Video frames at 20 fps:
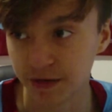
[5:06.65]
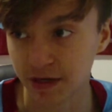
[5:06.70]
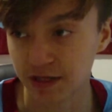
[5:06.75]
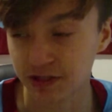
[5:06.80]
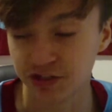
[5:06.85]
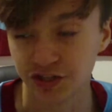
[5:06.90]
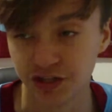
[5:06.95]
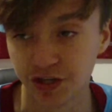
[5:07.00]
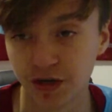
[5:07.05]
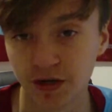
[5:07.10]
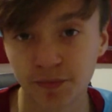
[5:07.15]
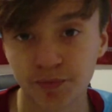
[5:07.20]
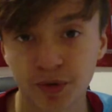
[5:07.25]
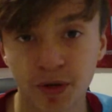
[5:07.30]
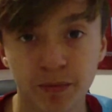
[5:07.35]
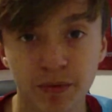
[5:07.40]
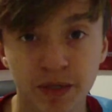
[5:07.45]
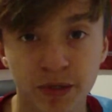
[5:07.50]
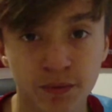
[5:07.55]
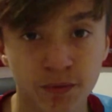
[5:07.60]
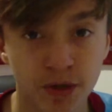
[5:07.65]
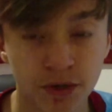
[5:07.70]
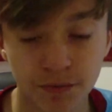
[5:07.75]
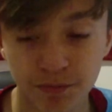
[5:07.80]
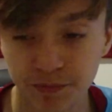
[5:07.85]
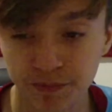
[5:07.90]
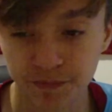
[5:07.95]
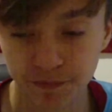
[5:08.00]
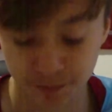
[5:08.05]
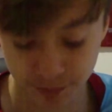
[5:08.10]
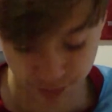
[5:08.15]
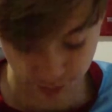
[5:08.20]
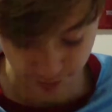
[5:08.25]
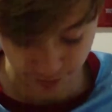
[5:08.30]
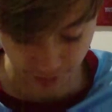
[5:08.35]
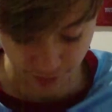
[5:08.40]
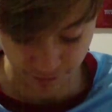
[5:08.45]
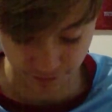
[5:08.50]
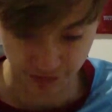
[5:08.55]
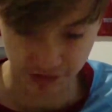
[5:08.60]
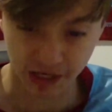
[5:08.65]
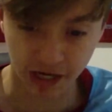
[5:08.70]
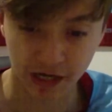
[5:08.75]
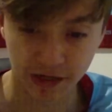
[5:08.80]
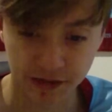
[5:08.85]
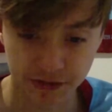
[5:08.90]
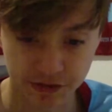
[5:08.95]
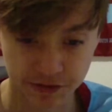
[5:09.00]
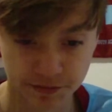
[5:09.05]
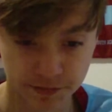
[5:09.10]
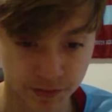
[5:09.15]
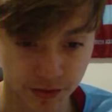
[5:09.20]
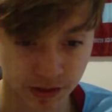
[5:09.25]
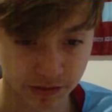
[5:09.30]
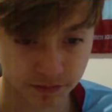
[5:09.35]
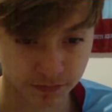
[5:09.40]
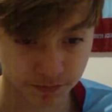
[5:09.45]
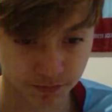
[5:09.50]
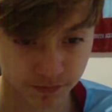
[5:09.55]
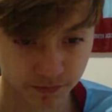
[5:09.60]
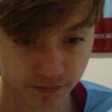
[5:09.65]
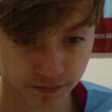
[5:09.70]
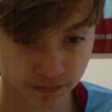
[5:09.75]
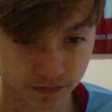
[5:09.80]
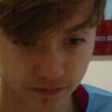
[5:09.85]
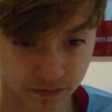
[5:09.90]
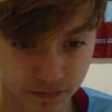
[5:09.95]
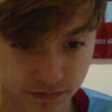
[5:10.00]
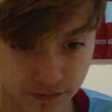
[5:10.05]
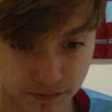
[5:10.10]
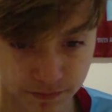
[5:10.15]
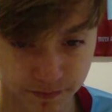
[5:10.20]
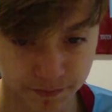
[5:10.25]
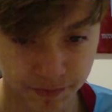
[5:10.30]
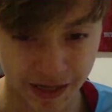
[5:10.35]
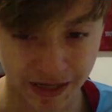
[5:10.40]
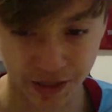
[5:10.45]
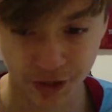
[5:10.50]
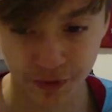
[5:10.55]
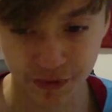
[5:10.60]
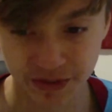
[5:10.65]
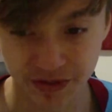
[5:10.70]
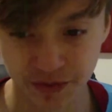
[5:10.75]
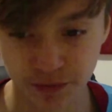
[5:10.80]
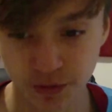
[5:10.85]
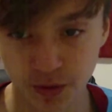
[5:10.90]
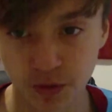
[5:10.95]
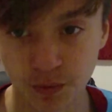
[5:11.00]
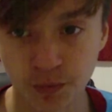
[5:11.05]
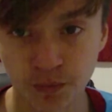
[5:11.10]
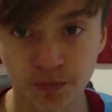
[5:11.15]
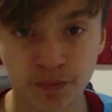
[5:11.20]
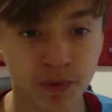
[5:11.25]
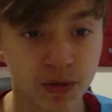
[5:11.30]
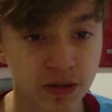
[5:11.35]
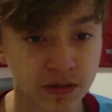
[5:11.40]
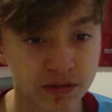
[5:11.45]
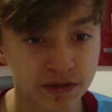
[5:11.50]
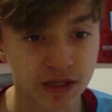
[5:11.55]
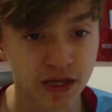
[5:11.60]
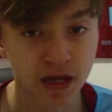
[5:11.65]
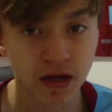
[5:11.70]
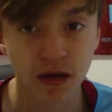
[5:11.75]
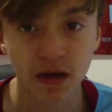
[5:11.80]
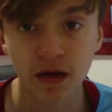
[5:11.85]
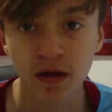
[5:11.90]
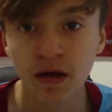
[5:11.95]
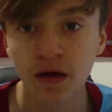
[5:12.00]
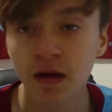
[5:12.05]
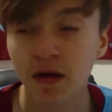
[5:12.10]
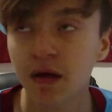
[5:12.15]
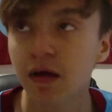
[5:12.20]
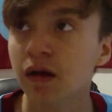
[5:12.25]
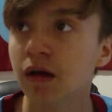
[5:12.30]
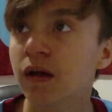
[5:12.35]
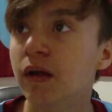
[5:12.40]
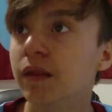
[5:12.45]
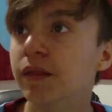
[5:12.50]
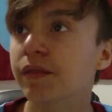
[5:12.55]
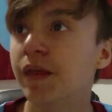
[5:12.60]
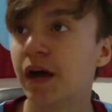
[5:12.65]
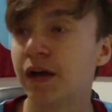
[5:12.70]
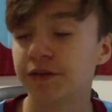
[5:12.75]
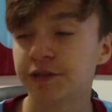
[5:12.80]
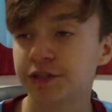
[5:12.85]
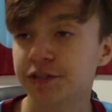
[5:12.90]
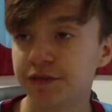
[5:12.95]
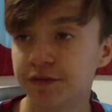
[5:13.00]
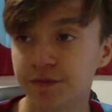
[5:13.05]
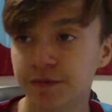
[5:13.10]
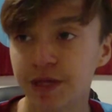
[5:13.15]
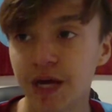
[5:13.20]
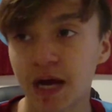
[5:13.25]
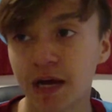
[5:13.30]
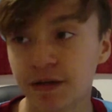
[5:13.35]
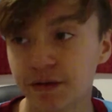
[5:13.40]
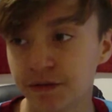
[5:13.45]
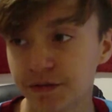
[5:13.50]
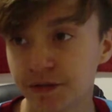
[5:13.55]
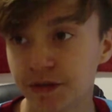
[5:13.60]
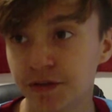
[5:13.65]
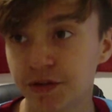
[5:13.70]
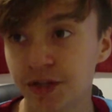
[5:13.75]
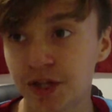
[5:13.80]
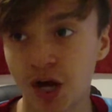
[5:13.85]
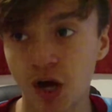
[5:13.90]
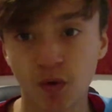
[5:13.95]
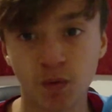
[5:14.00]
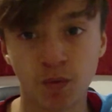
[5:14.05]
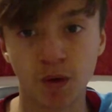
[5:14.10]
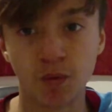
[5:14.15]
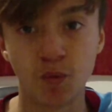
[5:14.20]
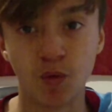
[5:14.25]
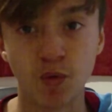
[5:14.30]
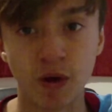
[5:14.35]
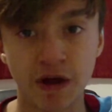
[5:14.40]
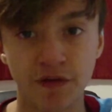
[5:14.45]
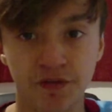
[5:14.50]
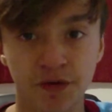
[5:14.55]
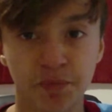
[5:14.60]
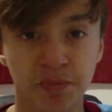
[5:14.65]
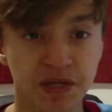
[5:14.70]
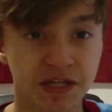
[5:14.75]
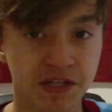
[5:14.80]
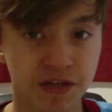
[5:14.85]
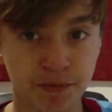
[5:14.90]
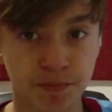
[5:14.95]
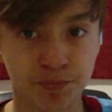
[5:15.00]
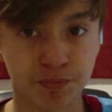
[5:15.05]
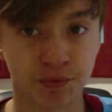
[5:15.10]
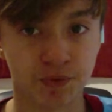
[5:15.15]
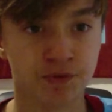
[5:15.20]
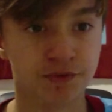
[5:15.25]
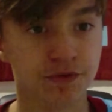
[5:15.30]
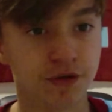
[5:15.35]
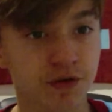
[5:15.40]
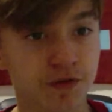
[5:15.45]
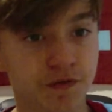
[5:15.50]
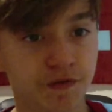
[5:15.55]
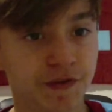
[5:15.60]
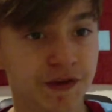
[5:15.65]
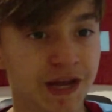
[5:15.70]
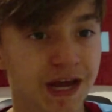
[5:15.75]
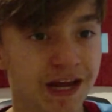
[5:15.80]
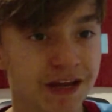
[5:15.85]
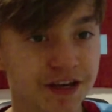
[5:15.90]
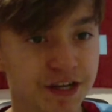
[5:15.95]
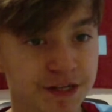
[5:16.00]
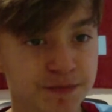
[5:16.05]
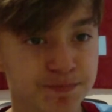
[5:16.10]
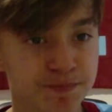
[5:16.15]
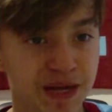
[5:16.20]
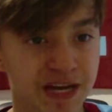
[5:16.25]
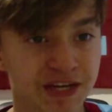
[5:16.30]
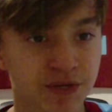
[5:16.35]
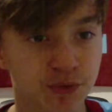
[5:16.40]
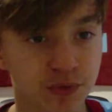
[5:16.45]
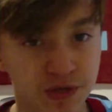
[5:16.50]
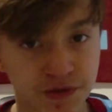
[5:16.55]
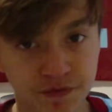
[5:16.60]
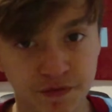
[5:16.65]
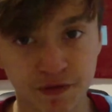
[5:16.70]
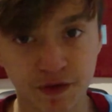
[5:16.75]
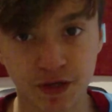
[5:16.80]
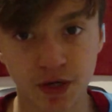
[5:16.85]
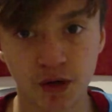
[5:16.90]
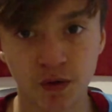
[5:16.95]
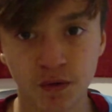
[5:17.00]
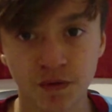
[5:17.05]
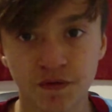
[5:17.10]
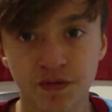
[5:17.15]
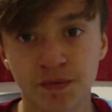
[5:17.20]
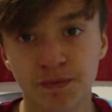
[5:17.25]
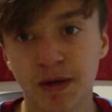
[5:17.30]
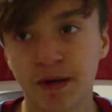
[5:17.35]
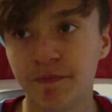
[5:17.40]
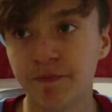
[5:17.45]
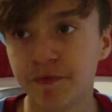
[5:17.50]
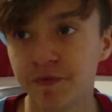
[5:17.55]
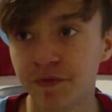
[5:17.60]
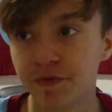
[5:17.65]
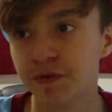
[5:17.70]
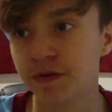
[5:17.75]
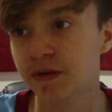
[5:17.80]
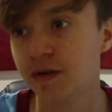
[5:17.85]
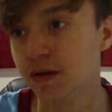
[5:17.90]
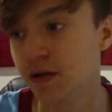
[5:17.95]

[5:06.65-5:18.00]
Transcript: Actually, no, it probably won't. Bruno Fernandes is like penalty will, but yeah, that's that. No one will ever beat a Bruno Fernandes penalty for goal of the month.